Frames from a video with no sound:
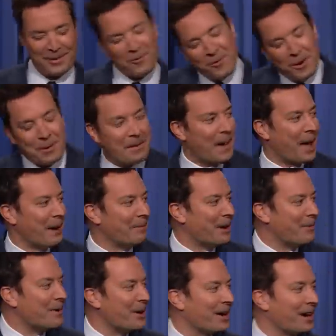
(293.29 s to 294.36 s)
Don't worry about it,
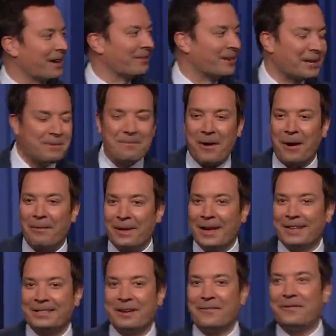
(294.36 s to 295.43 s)
man. We all got it, Rick. Come on, man.
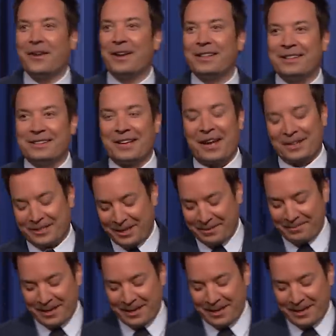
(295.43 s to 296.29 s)
Let's have fun in this hot tub,